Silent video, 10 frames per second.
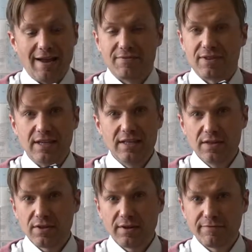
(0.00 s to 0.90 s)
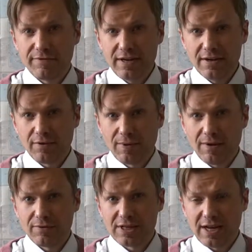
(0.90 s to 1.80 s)
I've seen these on feet
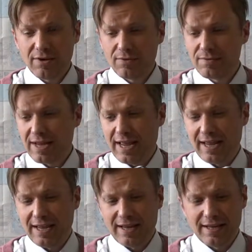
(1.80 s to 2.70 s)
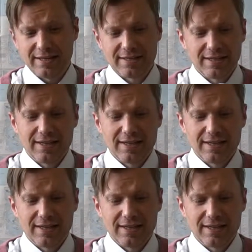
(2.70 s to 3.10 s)
around town, and